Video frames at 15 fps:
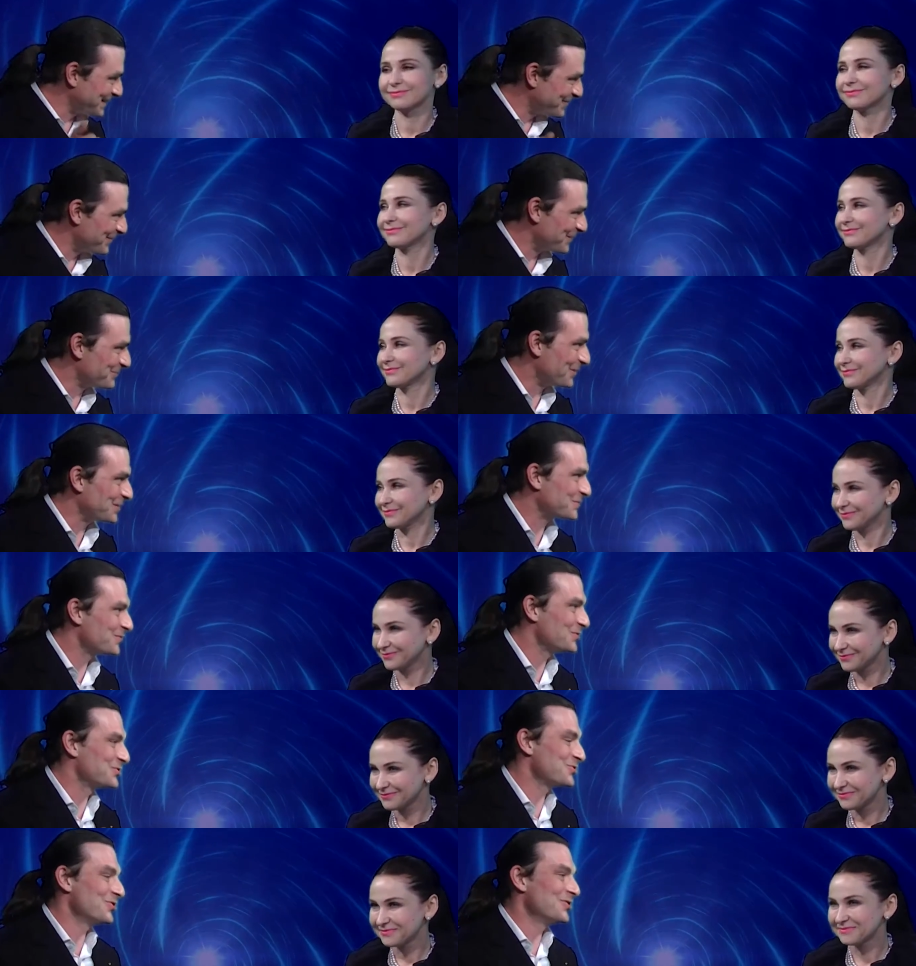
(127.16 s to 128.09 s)
Speaker 1: you very much for
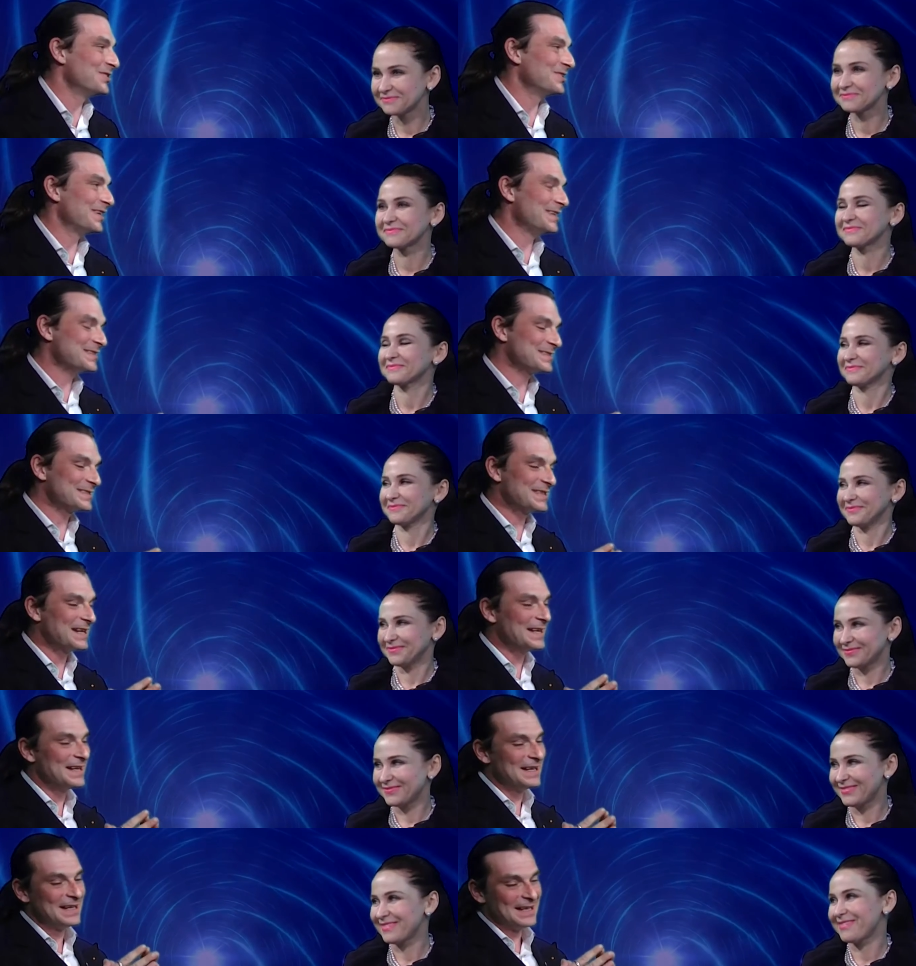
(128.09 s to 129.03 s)
joining us.
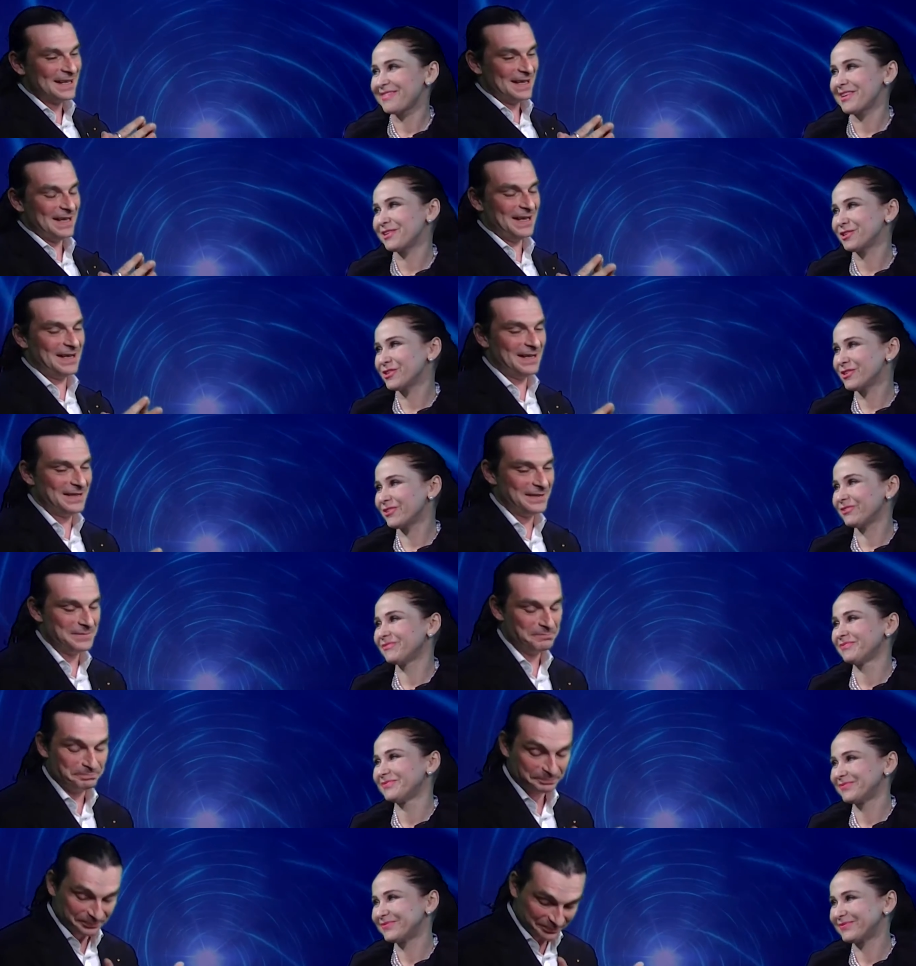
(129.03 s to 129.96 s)
Speaker 2: Thank you.
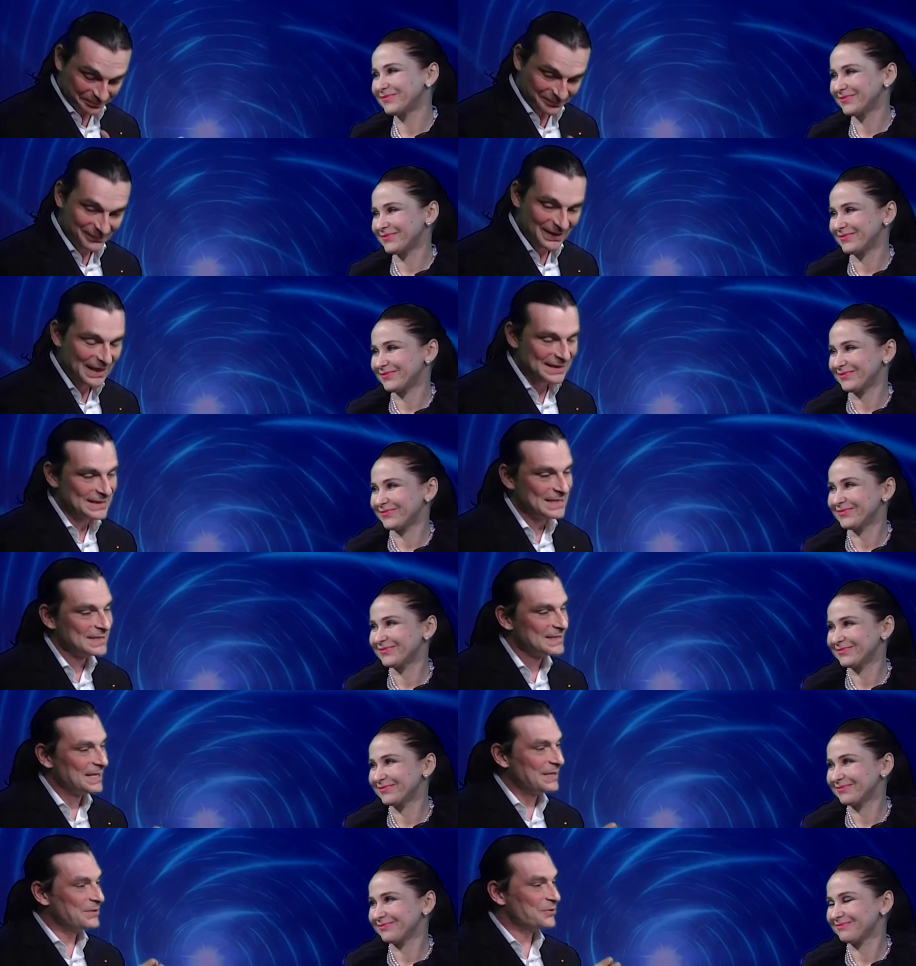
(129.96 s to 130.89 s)

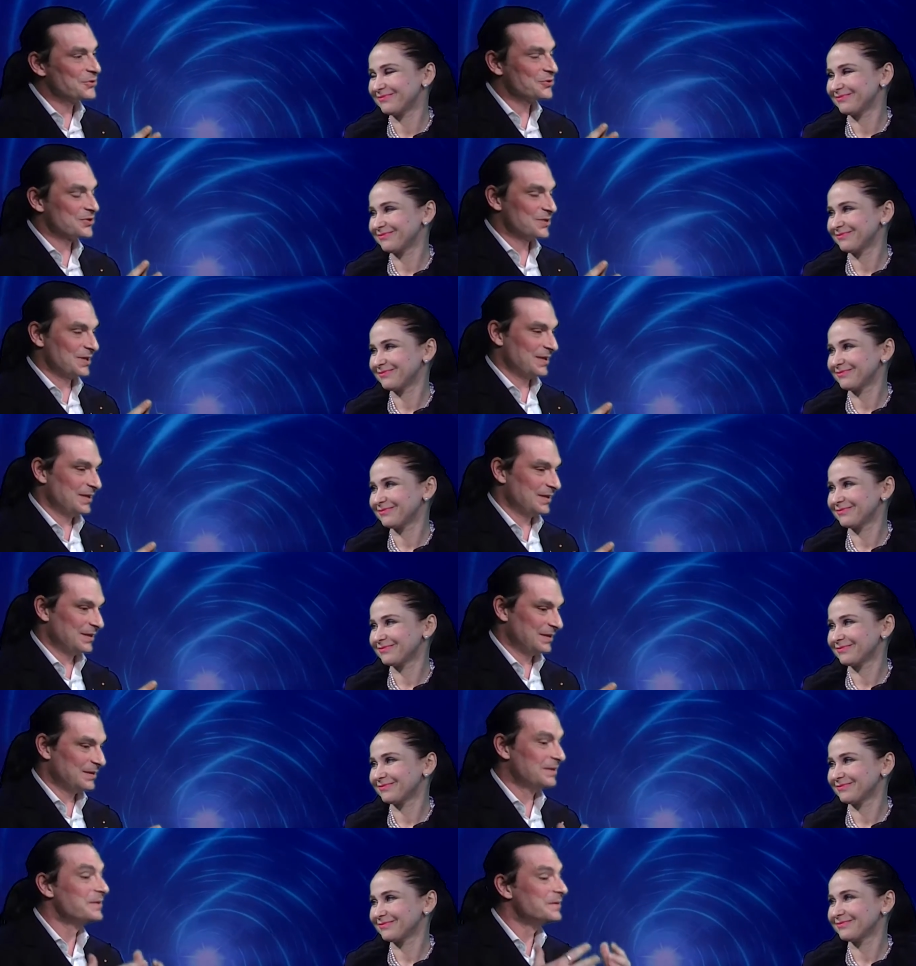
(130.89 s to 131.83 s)
Speaker 1: Distinguished
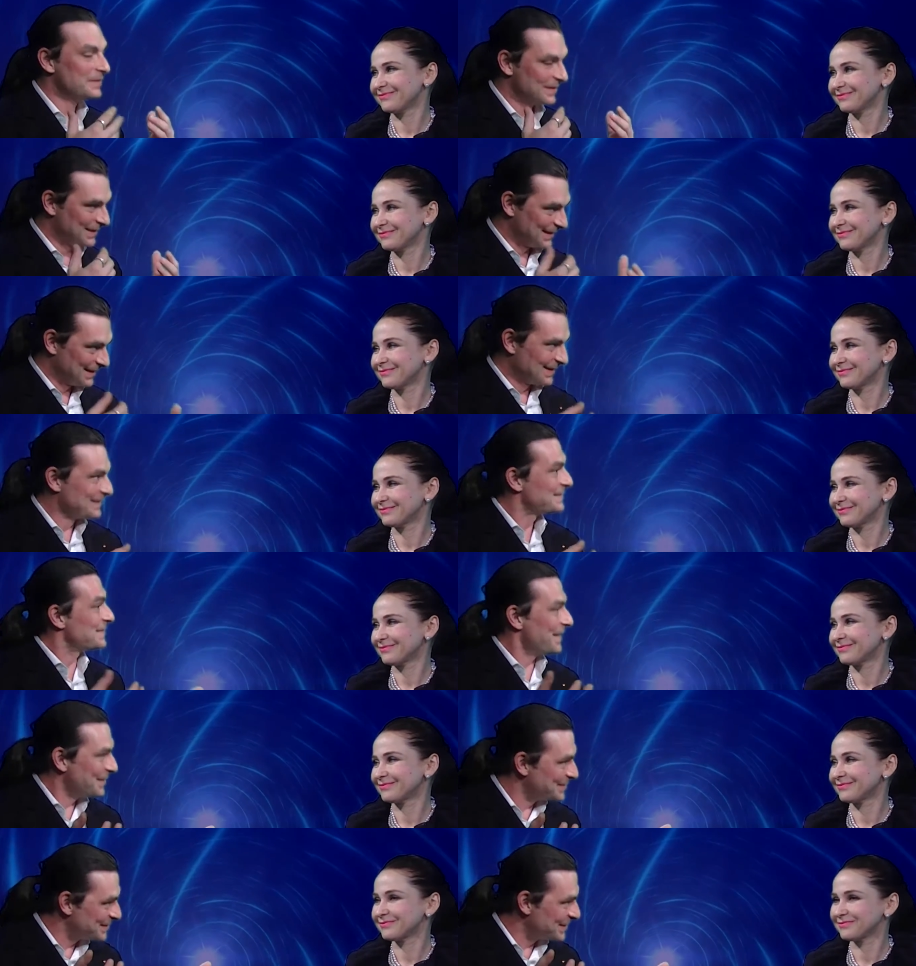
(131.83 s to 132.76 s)

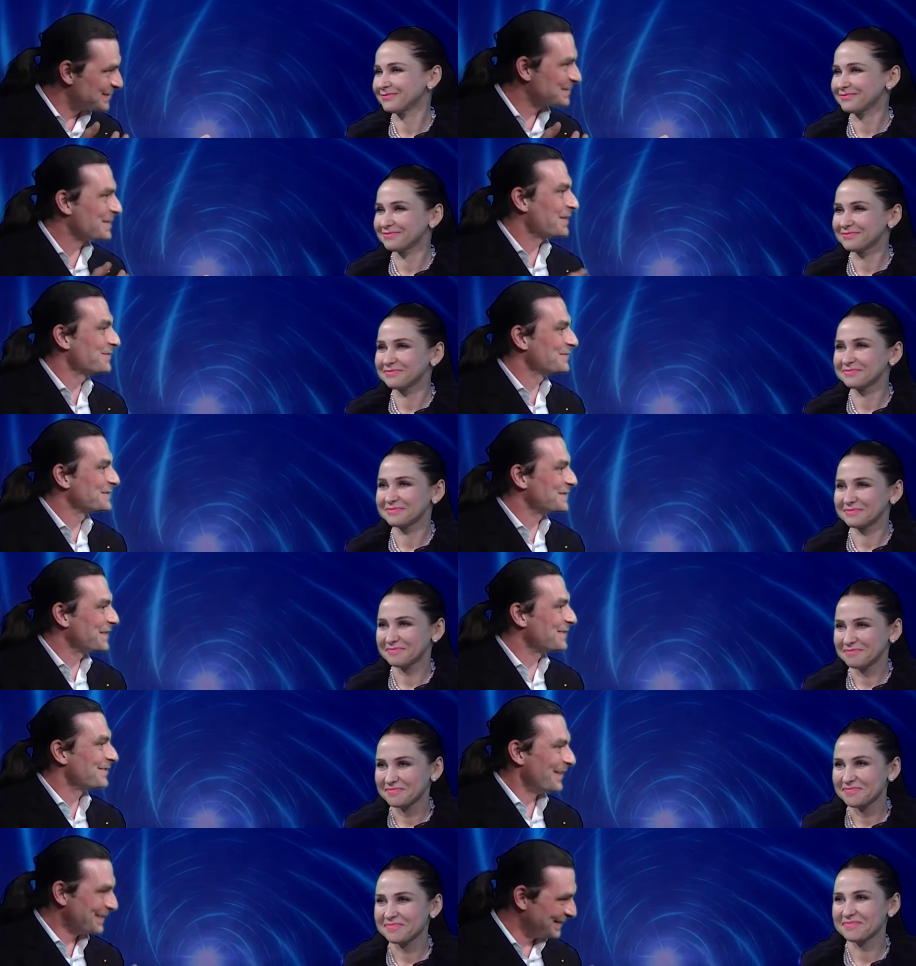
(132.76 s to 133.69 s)
scientist, I would say,
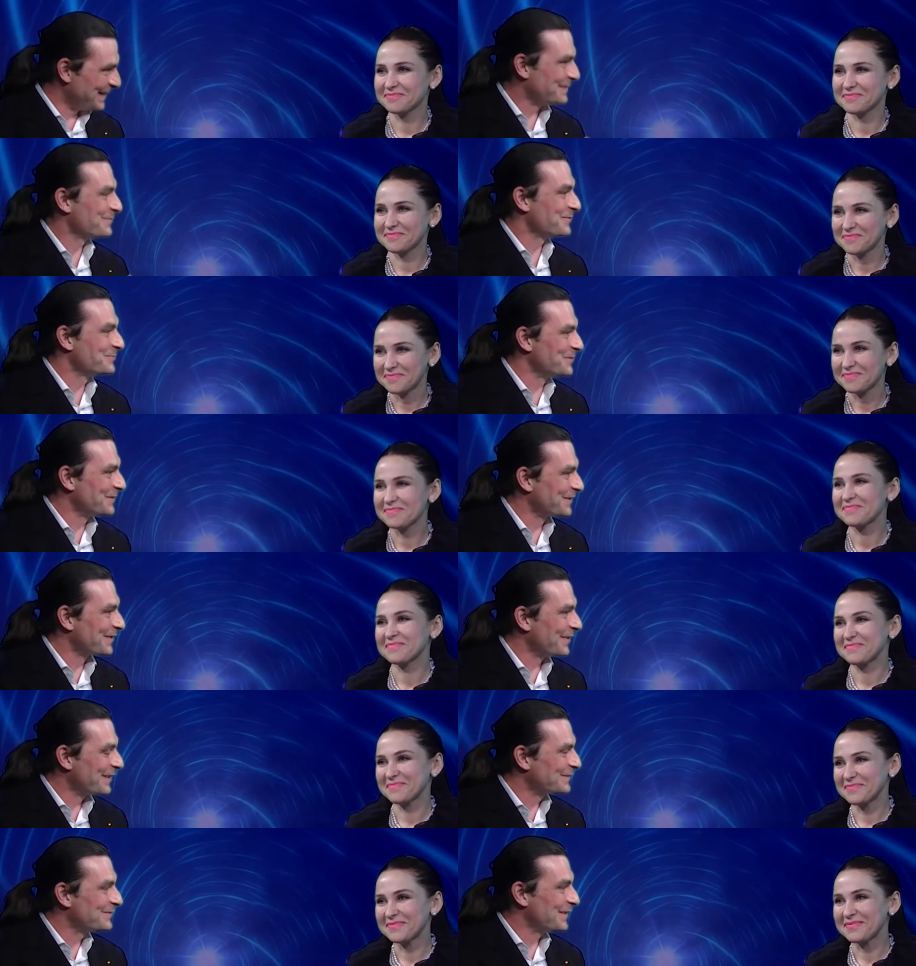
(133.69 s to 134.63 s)
right? That would be the
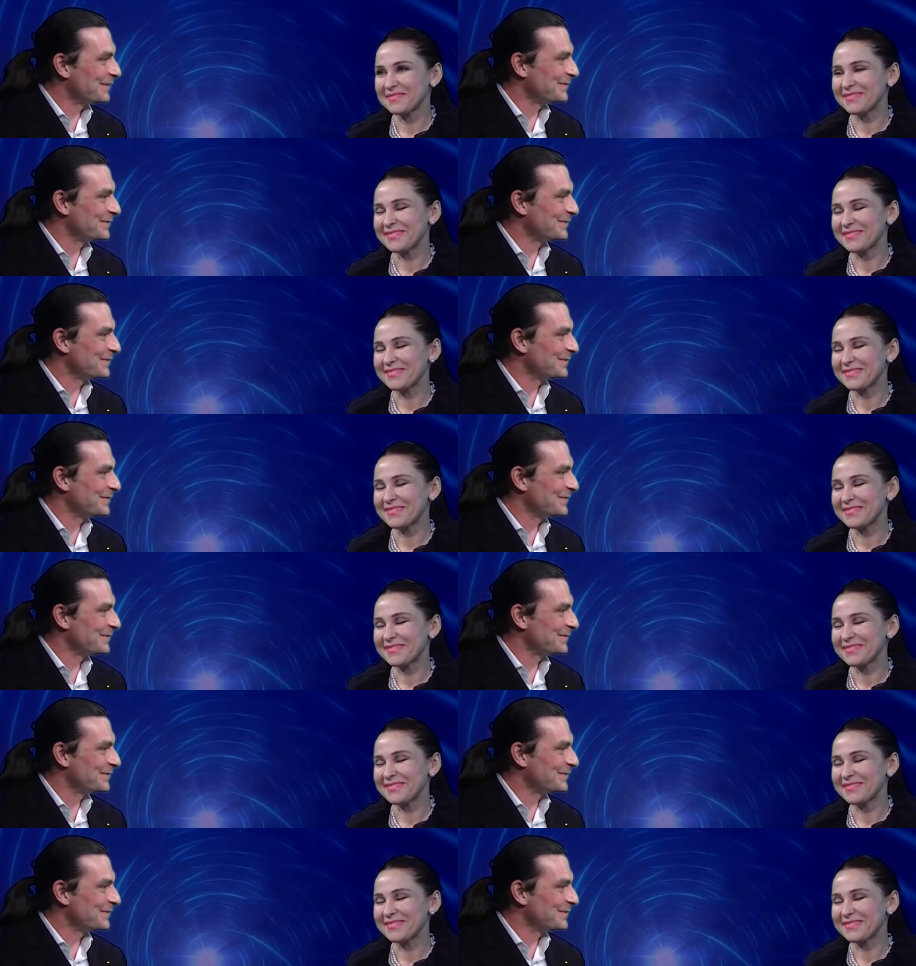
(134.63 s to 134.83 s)
correct way to